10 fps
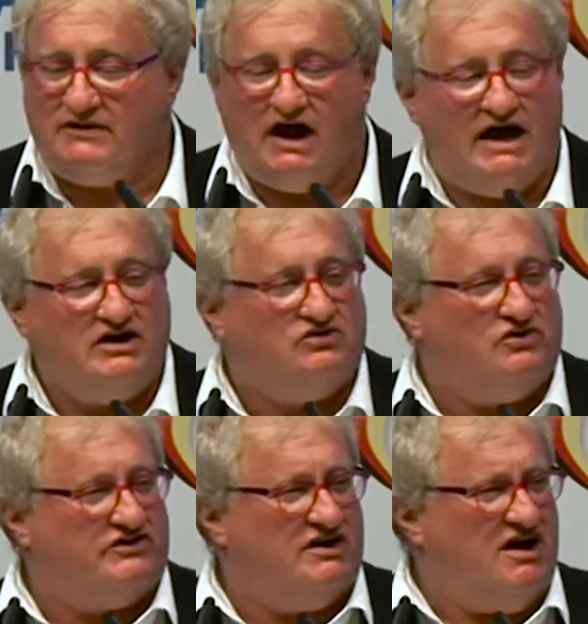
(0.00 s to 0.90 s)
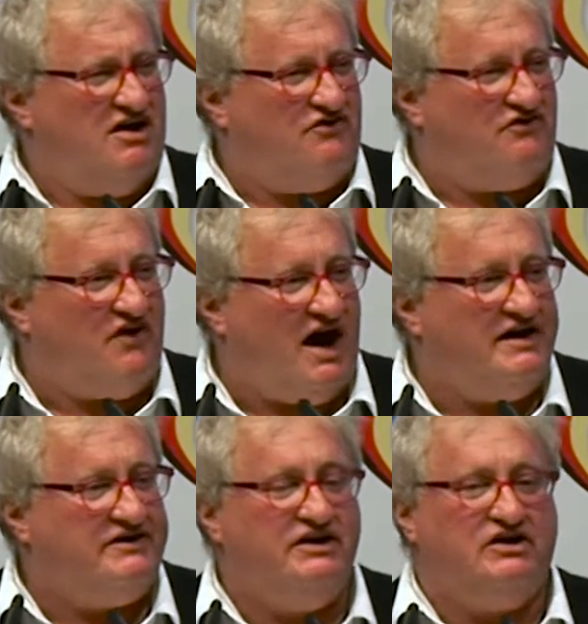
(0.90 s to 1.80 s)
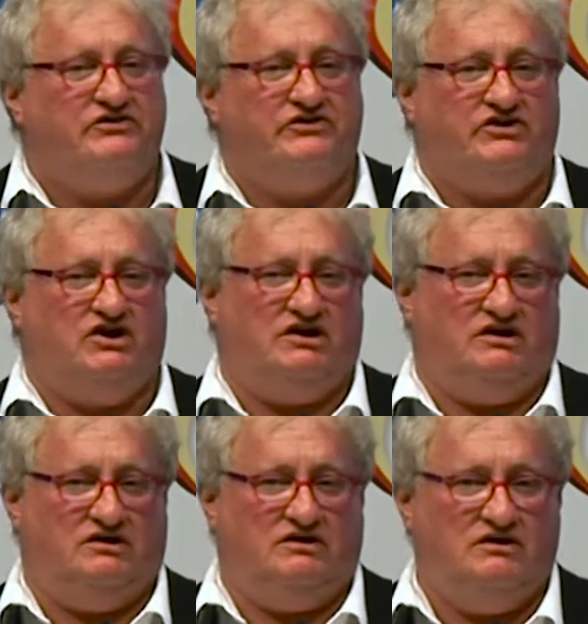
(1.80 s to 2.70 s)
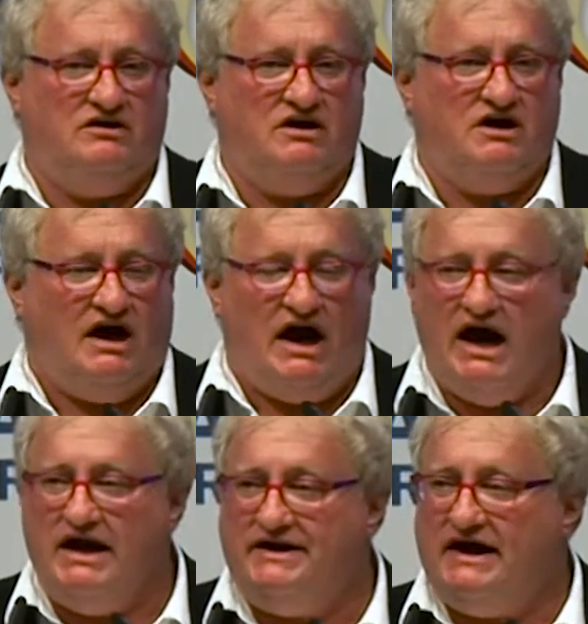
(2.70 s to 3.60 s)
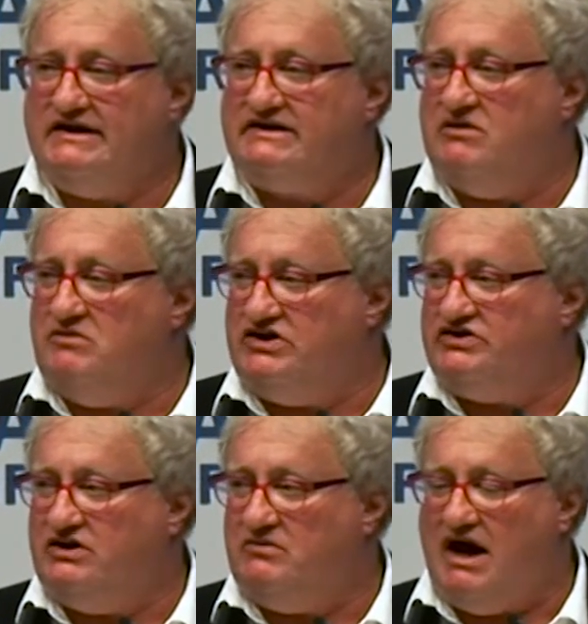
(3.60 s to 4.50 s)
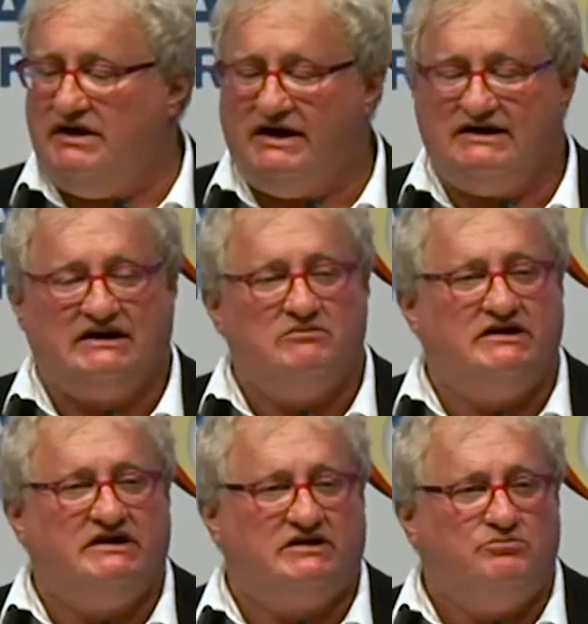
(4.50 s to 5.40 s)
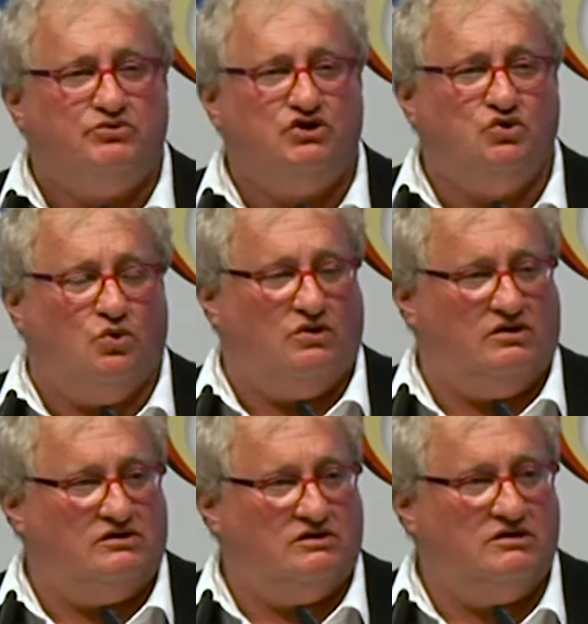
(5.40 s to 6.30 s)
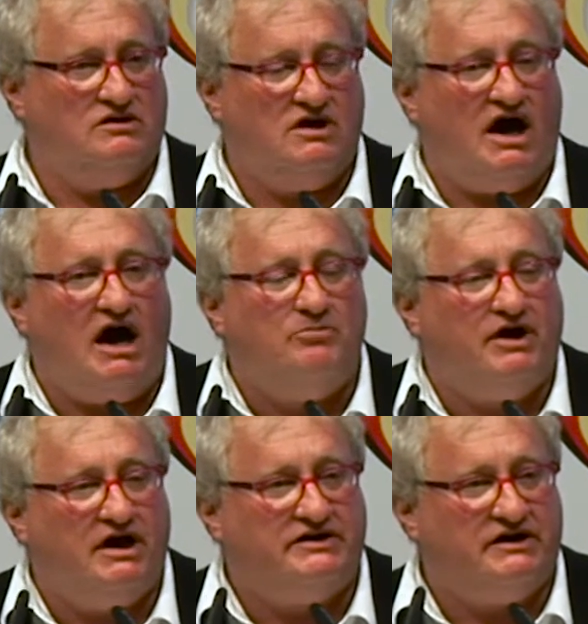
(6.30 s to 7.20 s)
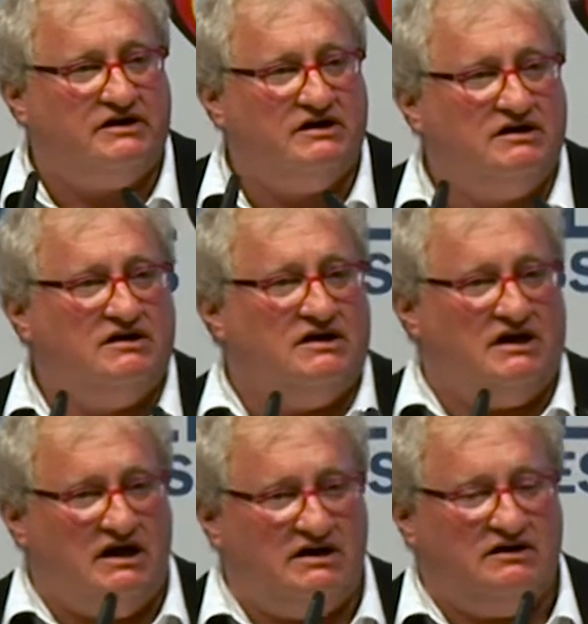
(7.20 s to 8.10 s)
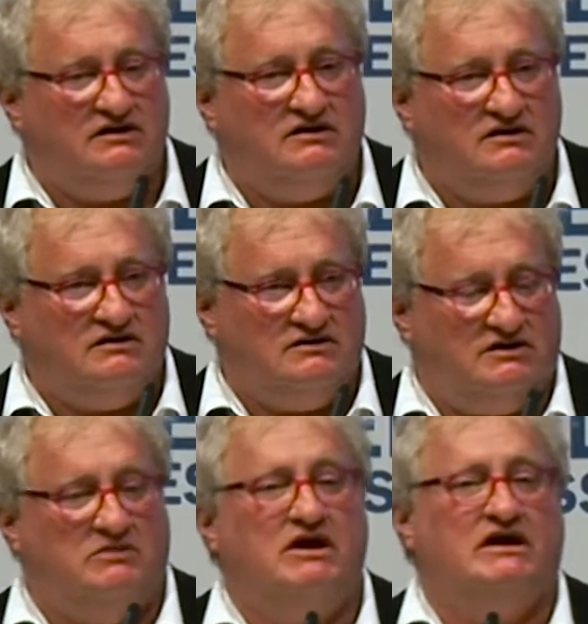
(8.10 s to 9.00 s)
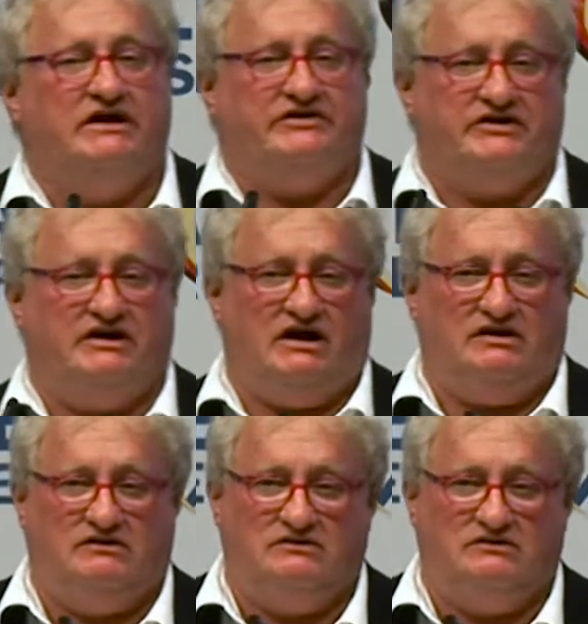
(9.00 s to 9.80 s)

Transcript: And it was frightening to see anti-Semitism pure operating in the Middle East today.